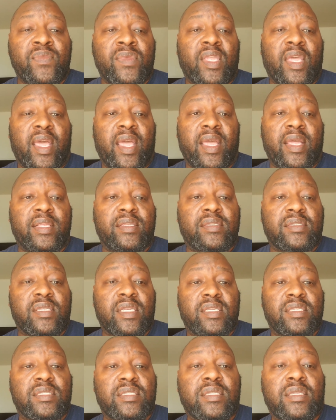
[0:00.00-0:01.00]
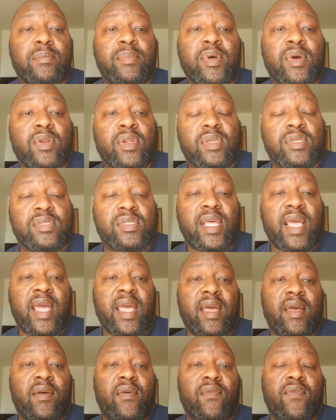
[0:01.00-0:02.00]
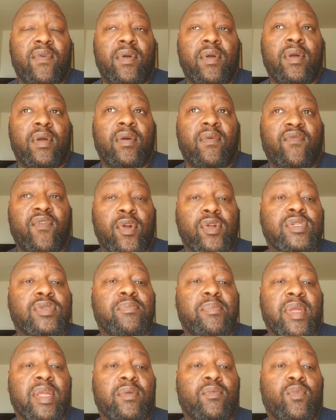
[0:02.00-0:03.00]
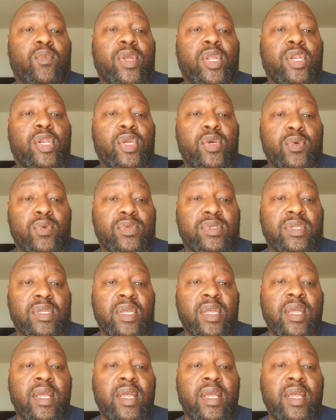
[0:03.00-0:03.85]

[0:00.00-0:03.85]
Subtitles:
And since the buildings have first been reduced